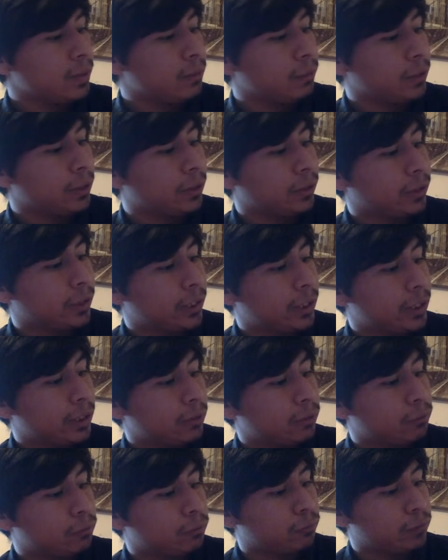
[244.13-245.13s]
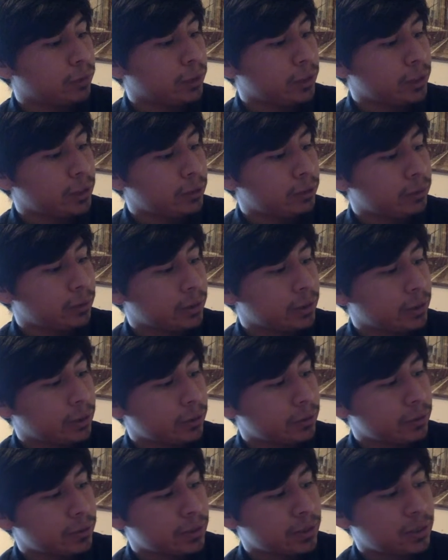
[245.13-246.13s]
we are getting really
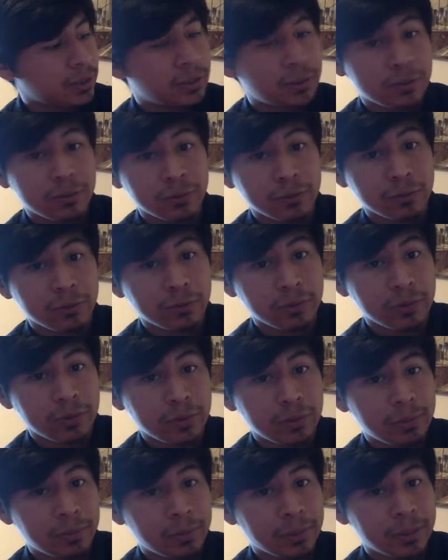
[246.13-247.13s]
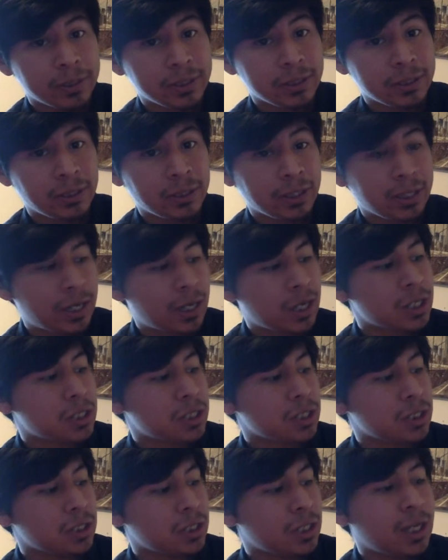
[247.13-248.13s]
close to 2, but not
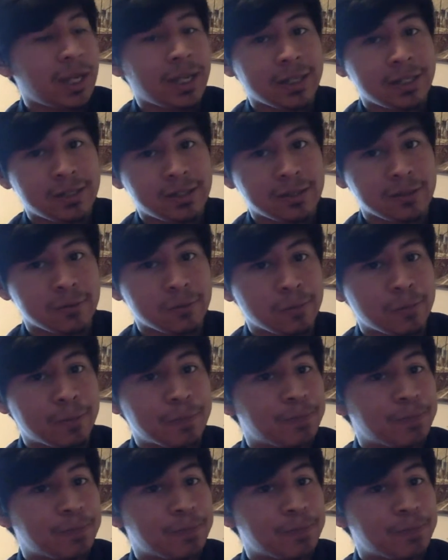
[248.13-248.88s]
actually at 2.